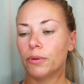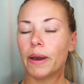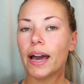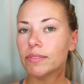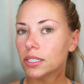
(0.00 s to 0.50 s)
you
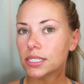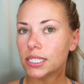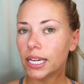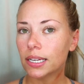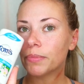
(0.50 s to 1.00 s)
might have a little
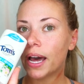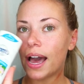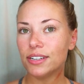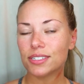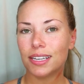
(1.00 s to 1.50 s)
stink, but
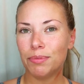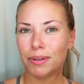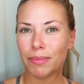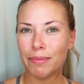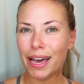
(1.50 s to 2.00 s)
I just keep it
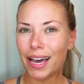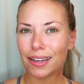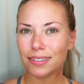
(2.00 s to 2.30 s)
in my bag.